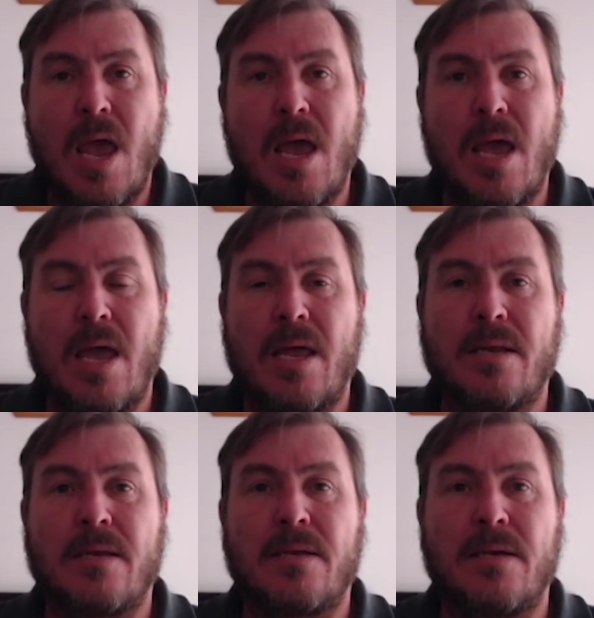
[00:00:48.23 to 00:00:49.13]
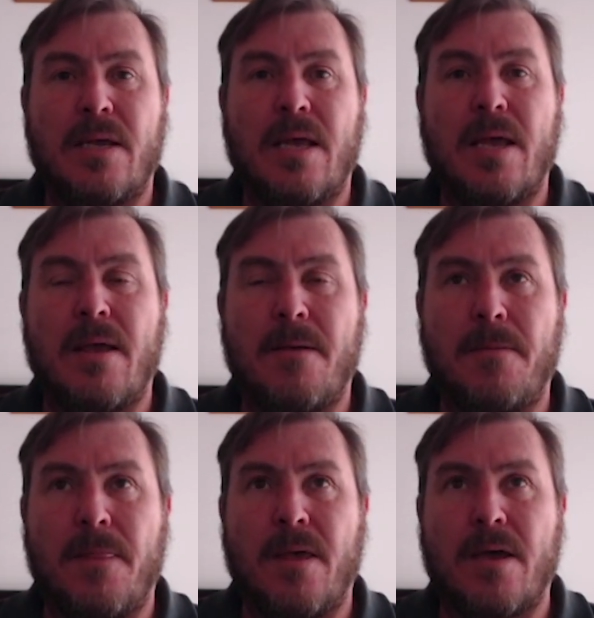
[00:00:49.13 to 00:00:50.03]
And
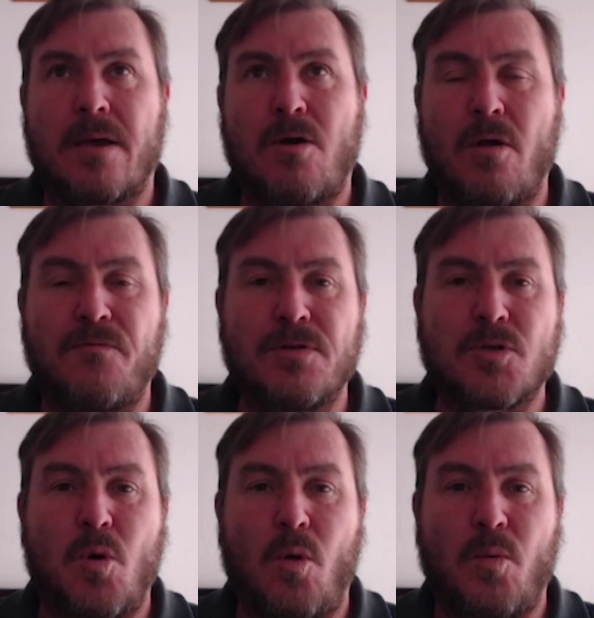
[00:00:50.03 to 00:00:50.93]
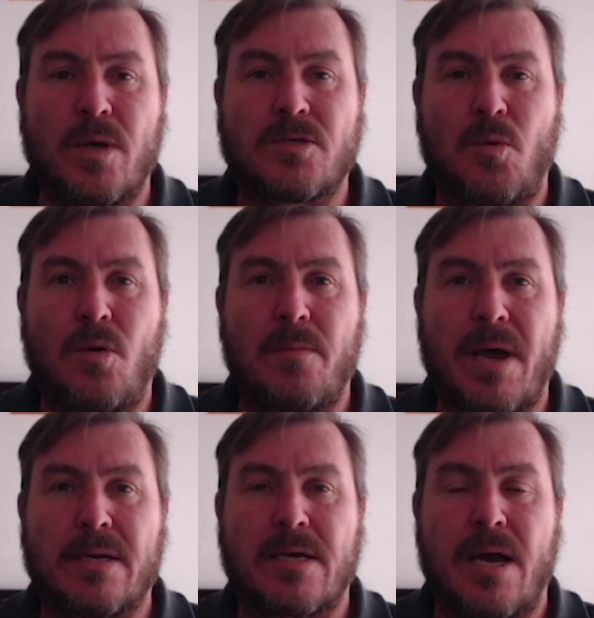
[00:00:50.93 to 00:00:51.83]
the conference call was all
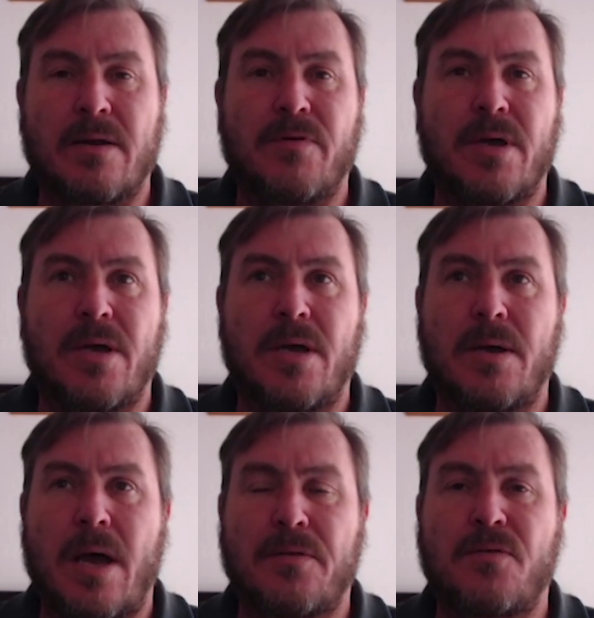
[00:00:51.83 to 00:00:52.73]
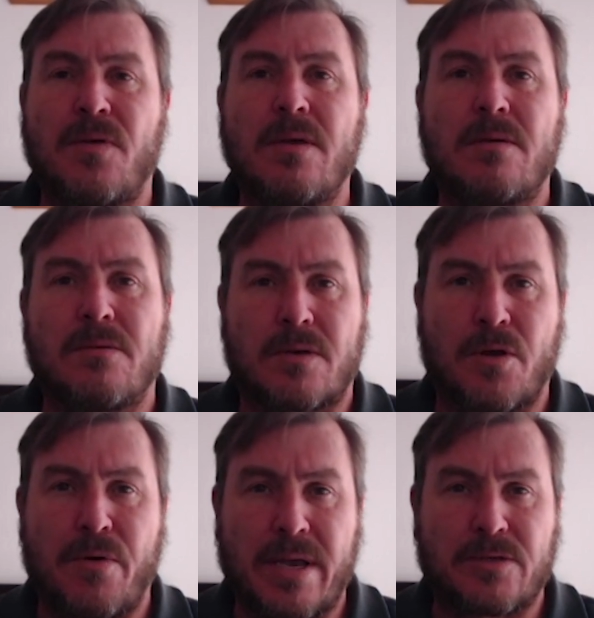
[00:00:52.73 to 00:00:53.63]
about a kind of a, I think the
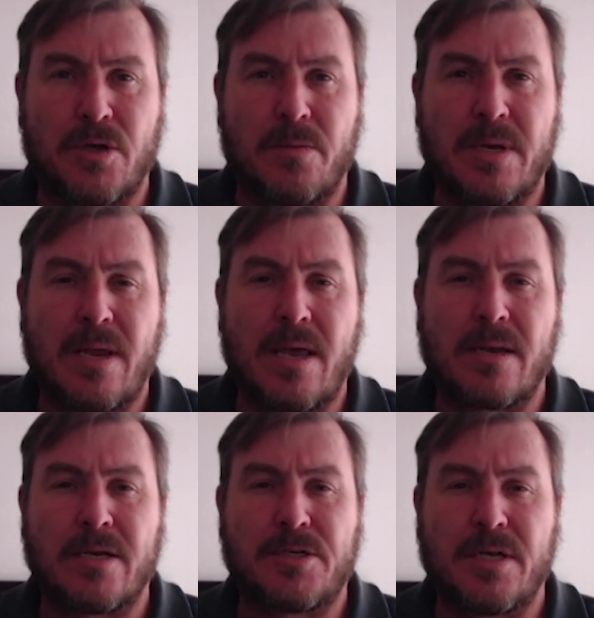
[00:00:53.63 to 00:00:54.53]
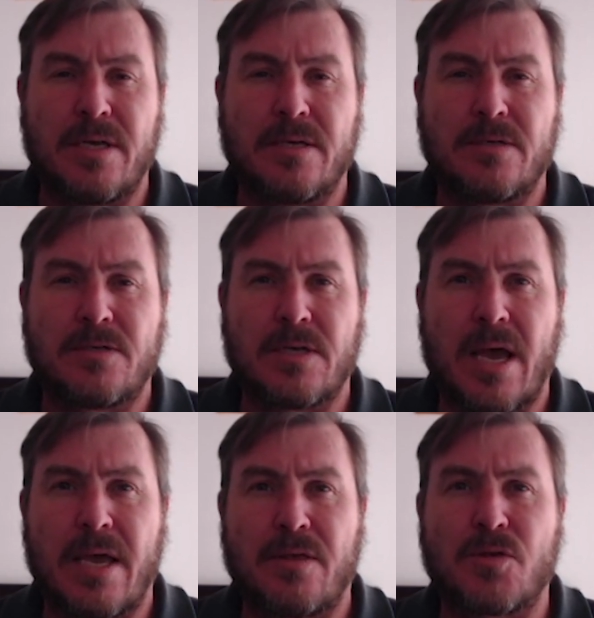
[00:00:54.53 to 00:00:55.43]
correct term in English is
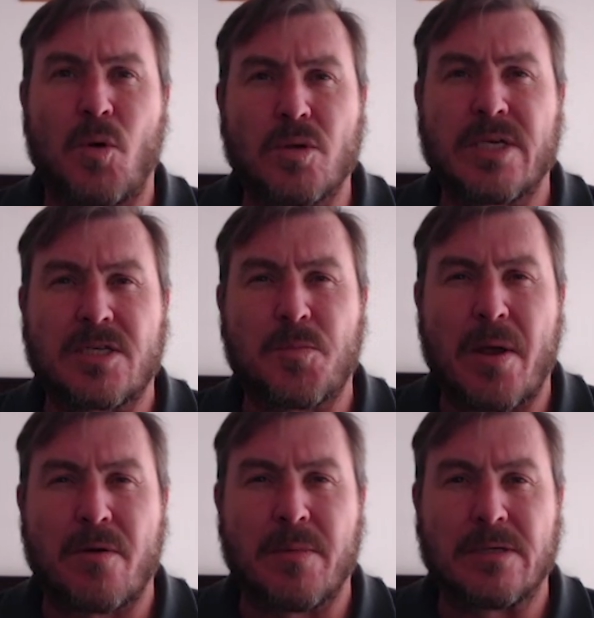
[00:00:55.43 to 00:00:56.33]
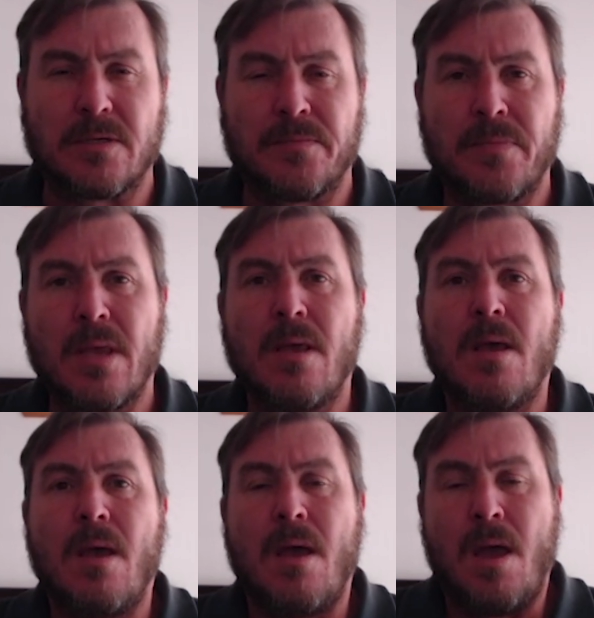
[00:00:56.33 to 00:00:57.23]
a thought experiment.
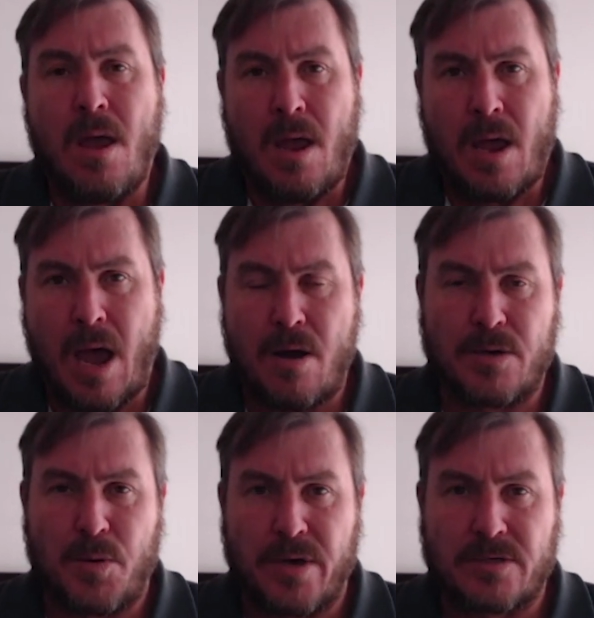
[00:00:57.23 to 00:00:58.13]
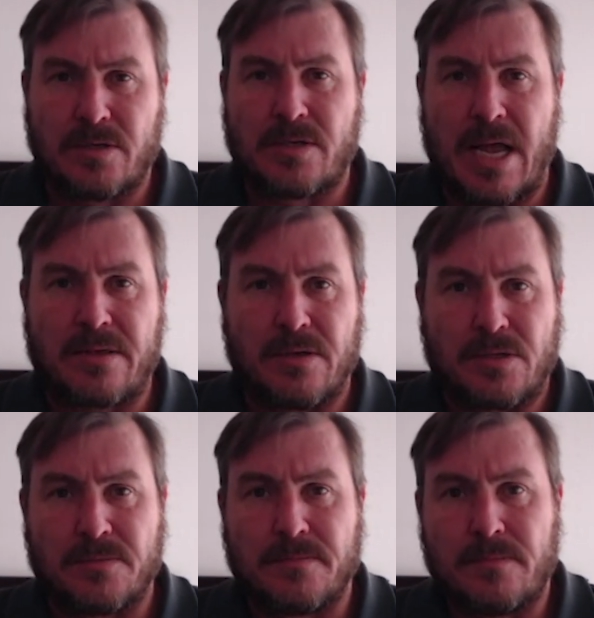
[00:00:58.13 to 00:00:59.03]
How it works is like
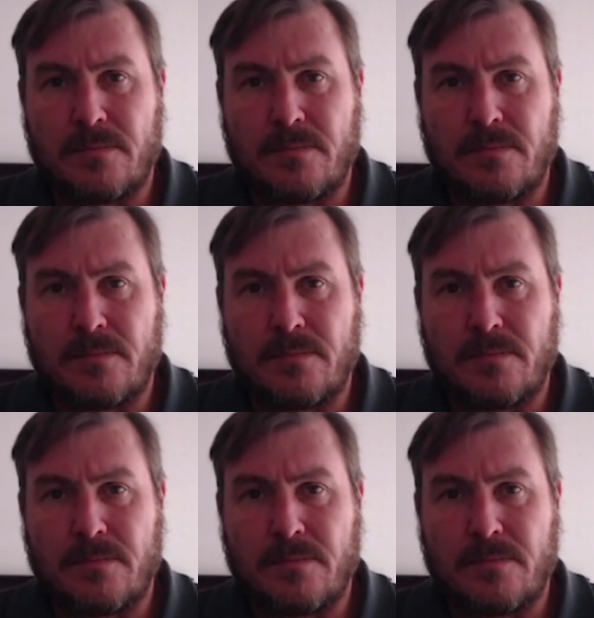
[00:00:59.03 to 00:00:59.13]
this.